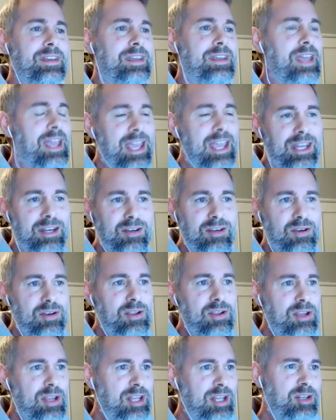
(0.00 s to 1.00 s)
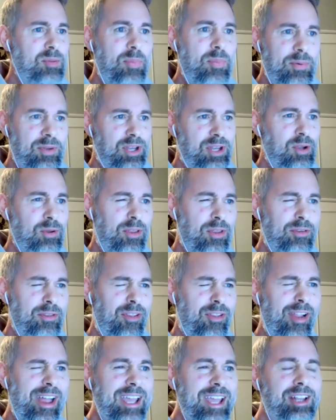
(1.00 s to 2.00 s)
And it, you know, the
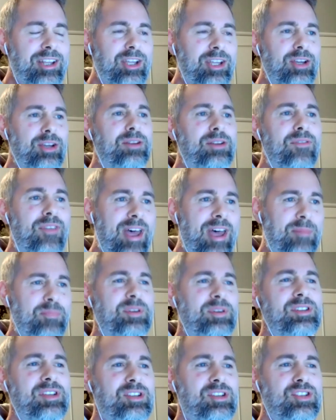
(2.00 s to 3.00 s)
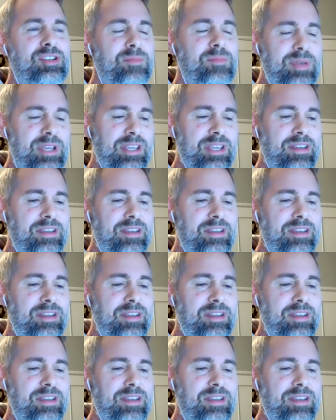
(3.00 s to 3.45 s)
likelihood of that petition being